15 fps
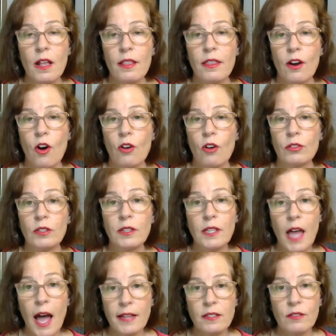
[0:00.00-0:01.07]
There are
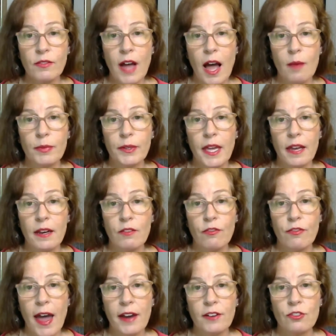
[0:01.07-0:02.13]
lots of complicating
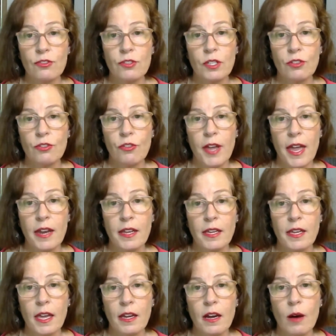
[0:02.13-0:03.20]
factors in creating
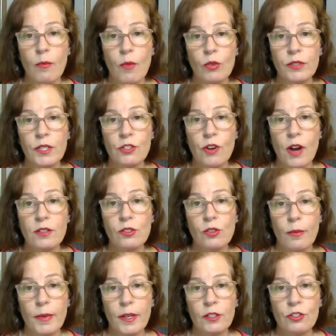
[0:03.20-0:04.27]
income-only trusts or
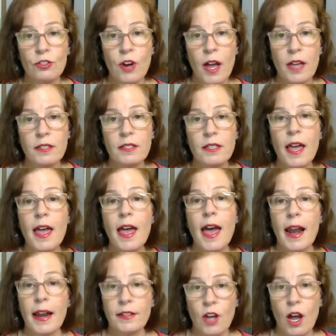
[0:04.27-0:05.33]
Miller trusts,
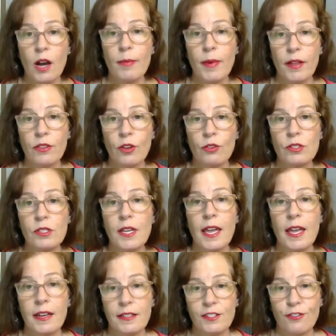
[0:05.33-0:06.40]
and I talk about those
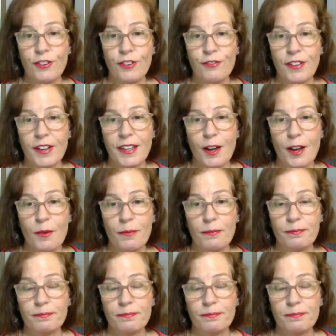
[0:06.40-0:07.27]
in a different video.